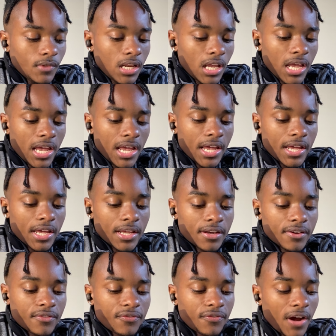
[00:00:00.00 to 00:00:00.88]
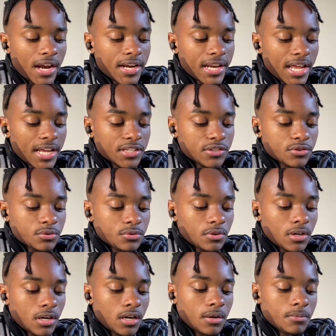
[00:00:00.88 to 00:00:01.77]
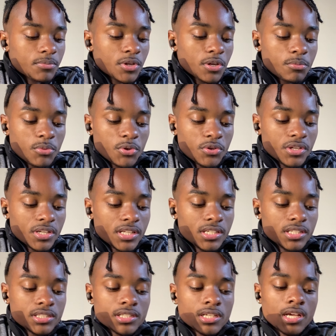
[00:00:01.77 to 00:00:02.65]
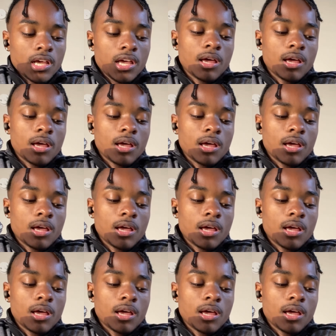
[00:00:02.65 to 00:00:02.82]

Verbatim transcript: and financial um, communities